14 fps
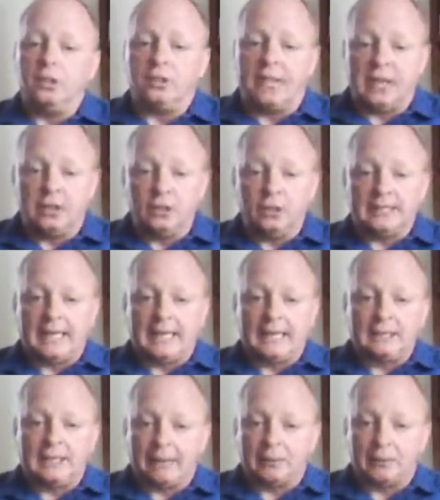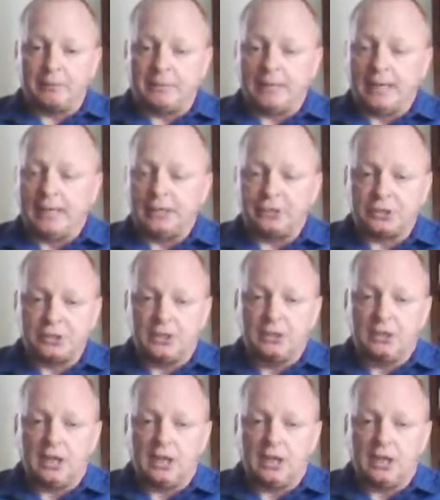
take a look at that chapter, because